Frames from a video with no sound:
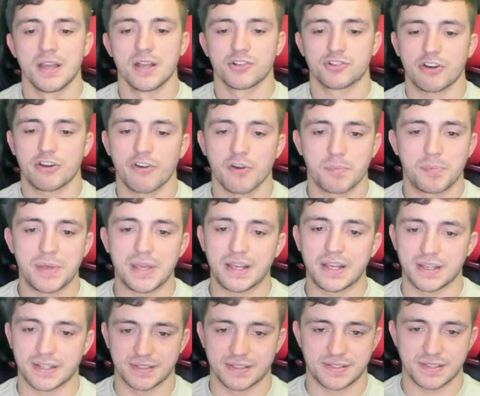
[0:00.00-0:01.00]
Cherepeak
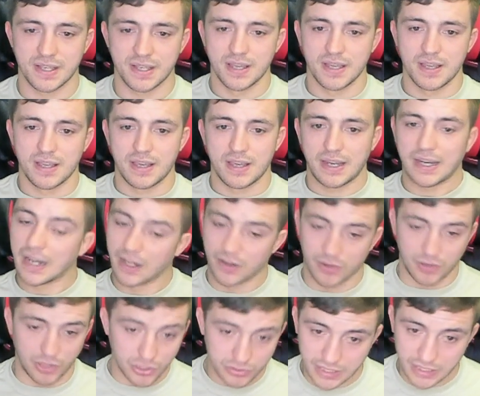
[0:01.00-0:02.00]
is, he
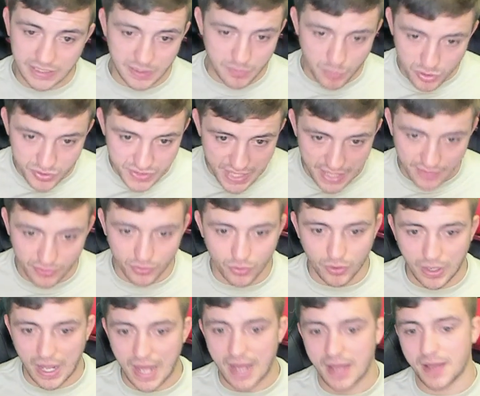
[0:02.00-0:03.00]
don't look like the most techno
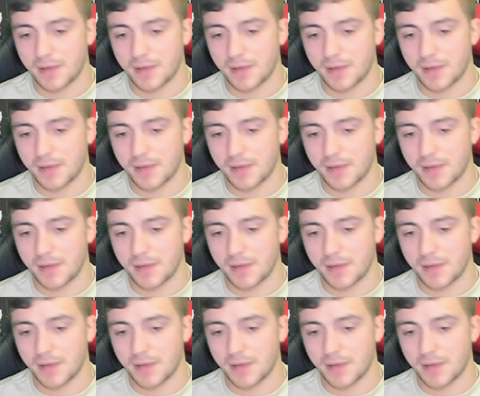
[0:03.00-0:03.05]
guy,